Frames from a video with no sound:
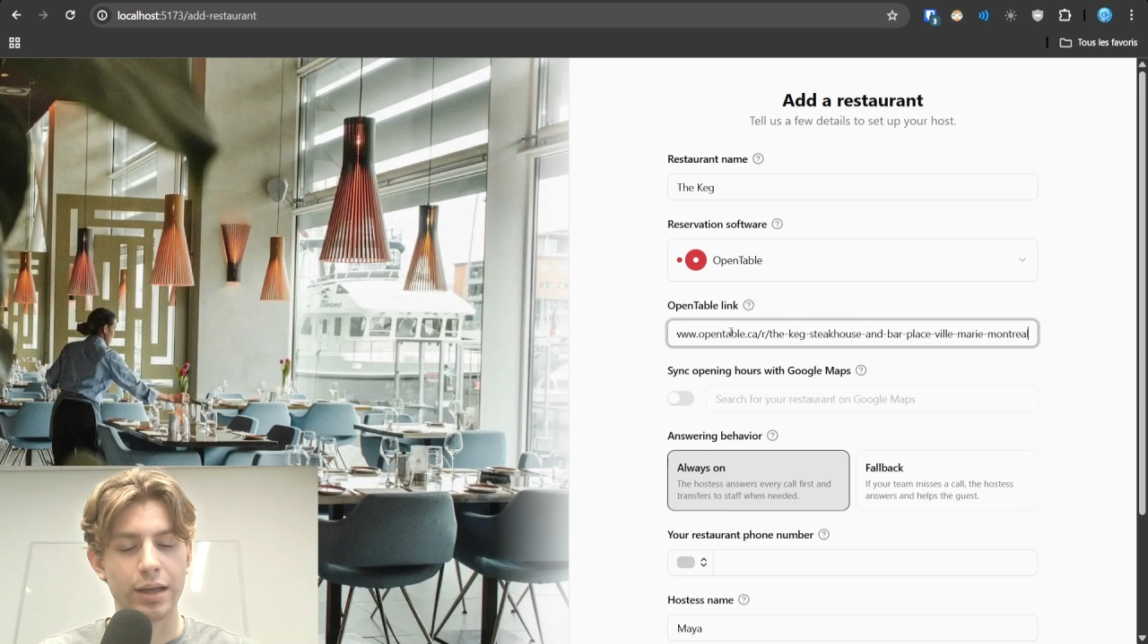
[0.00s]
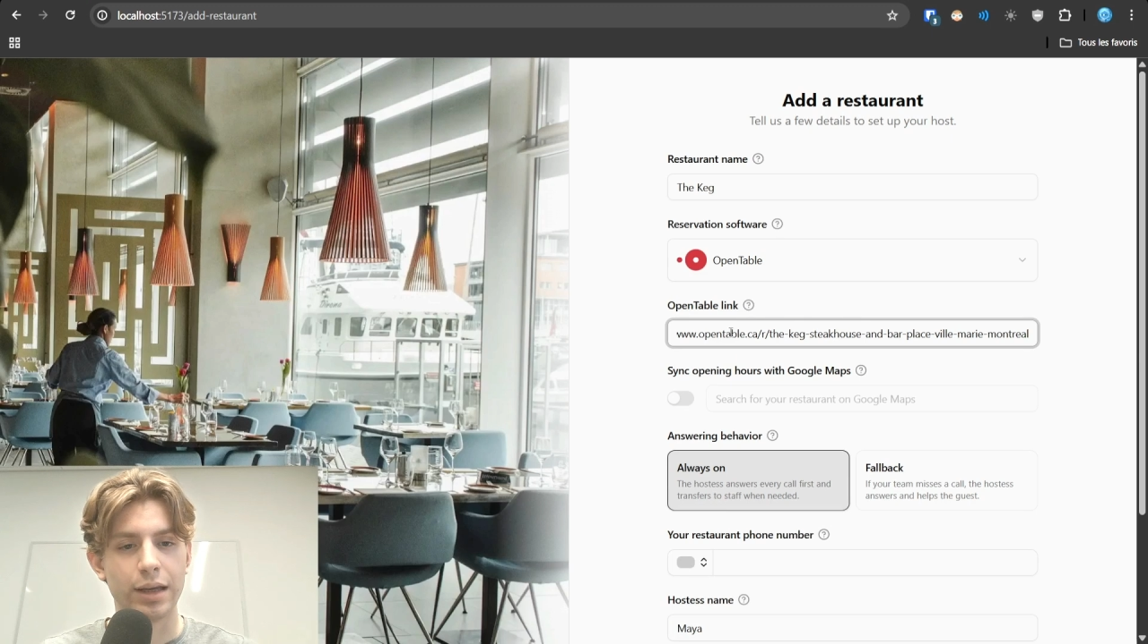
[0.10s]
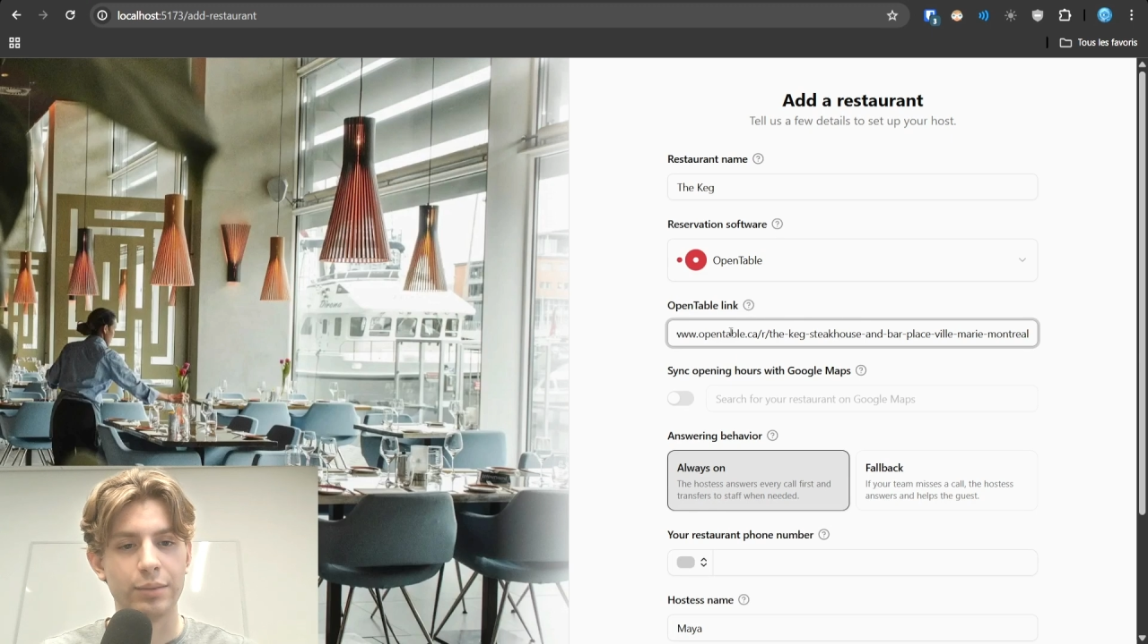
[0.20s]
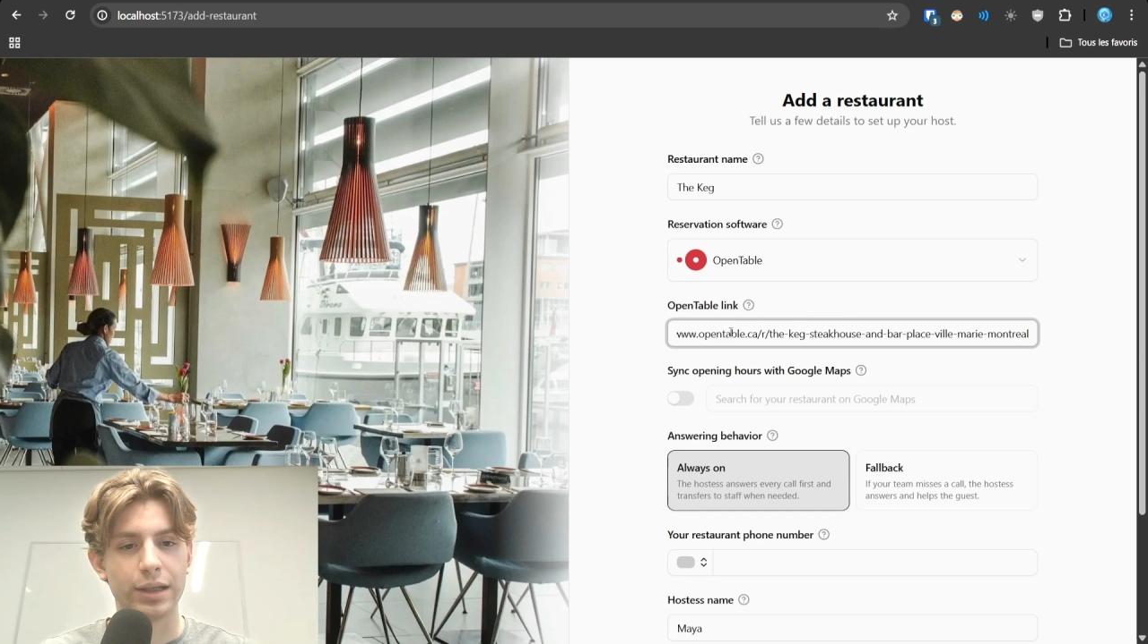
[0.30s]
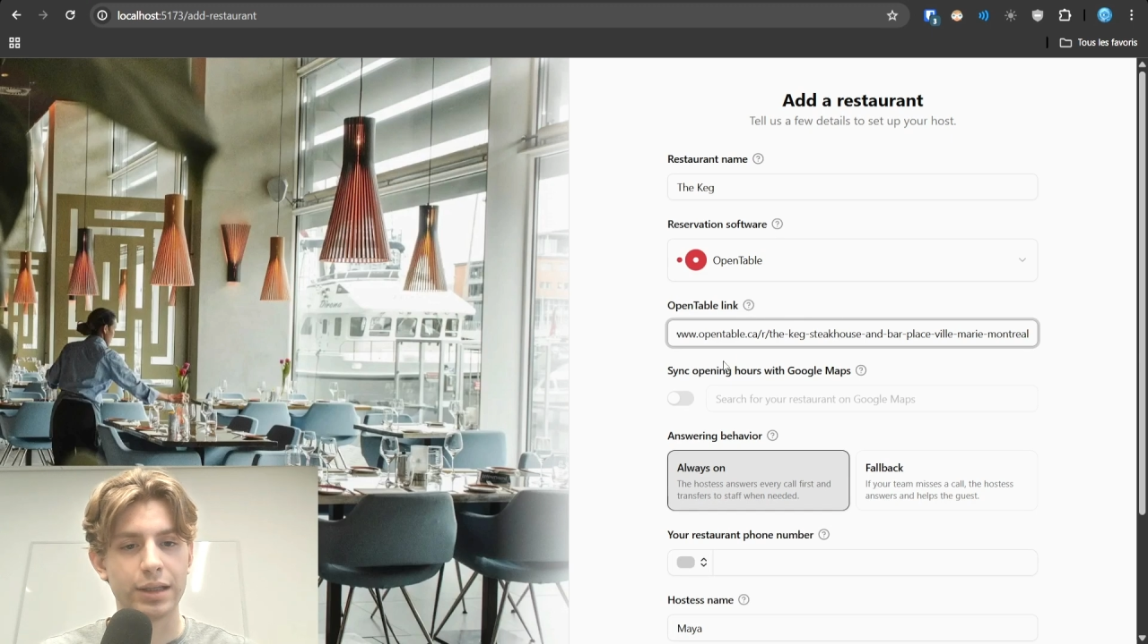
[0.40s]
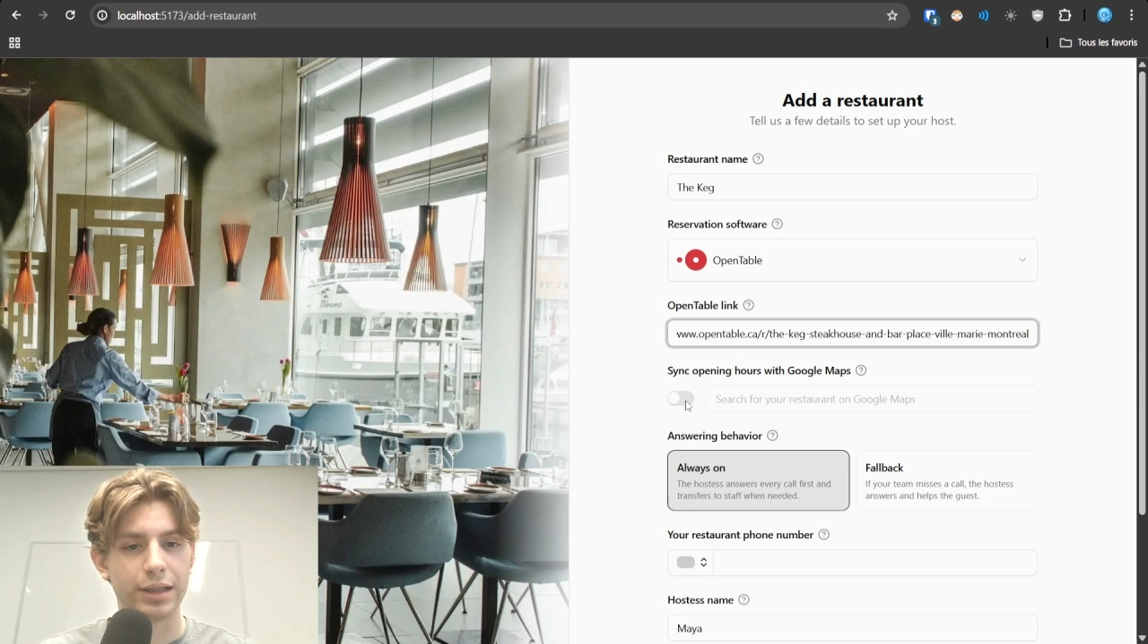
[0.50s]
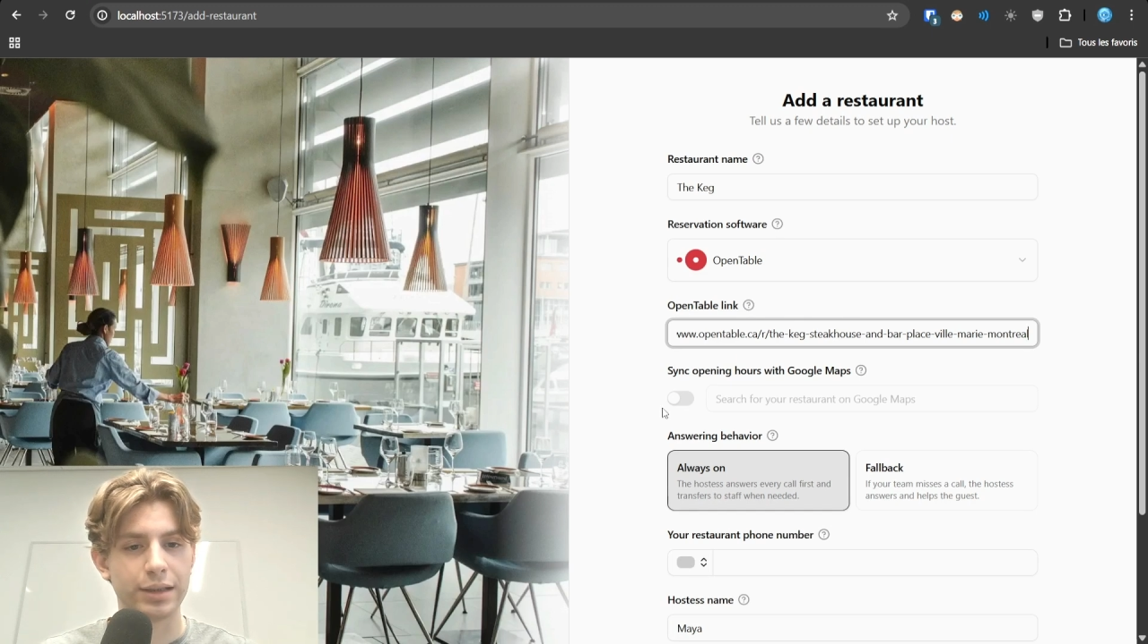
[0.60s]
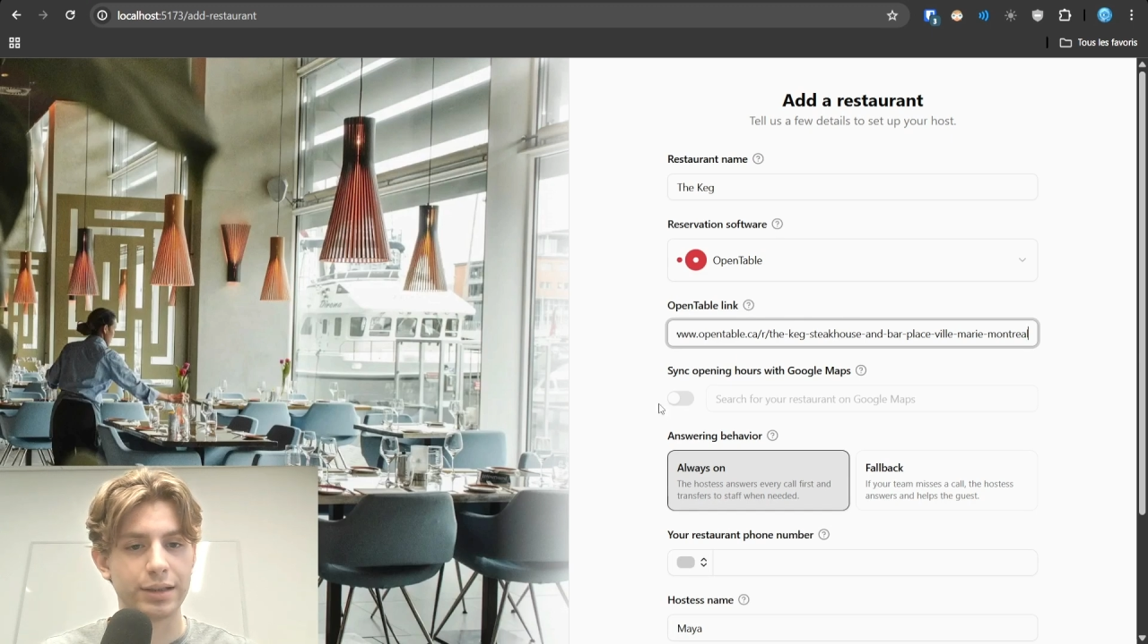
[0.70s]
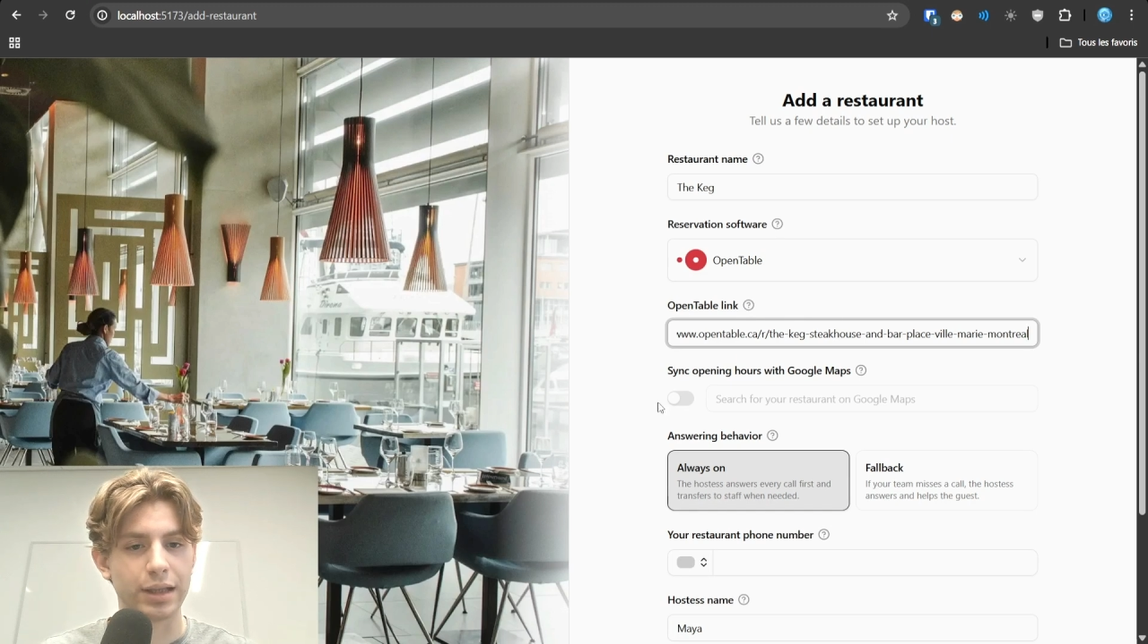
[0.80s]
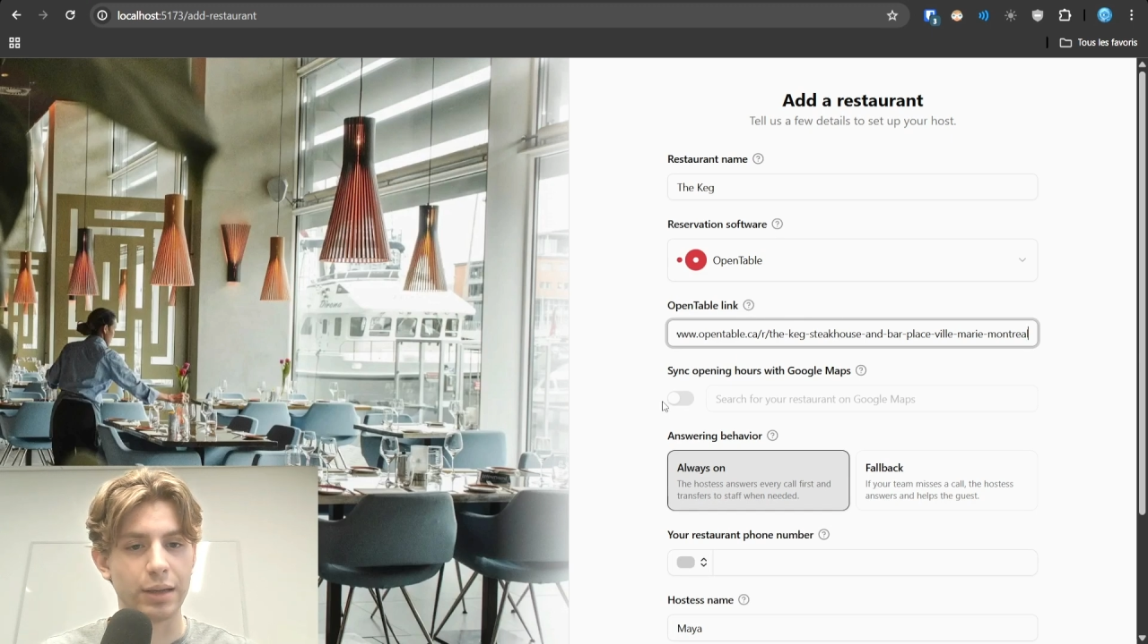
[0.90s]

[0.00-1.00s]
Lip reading: In my case,